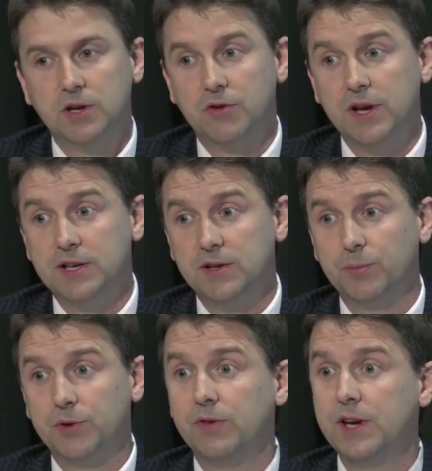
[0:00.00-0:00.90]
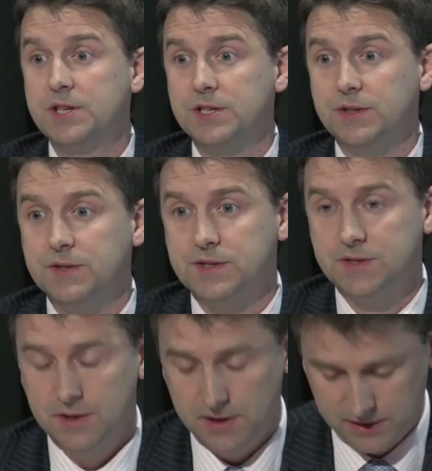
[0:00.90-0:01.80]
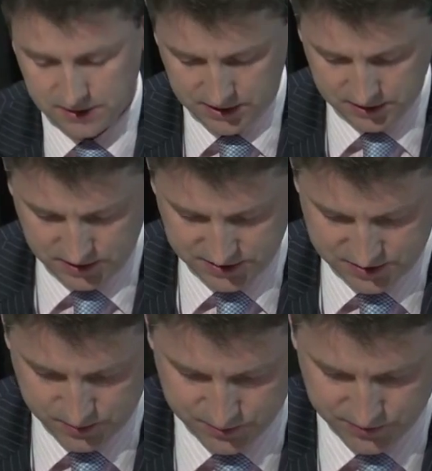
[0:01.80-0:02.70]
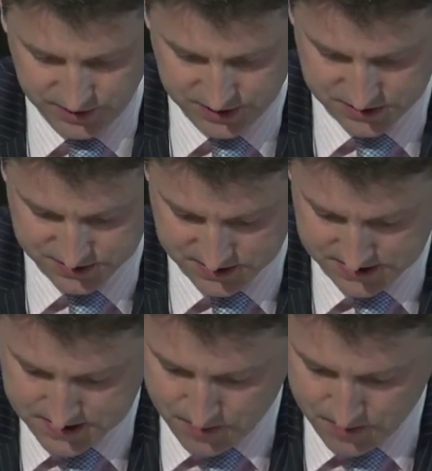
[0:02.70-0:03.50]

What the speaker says: graded observations in classroom observations,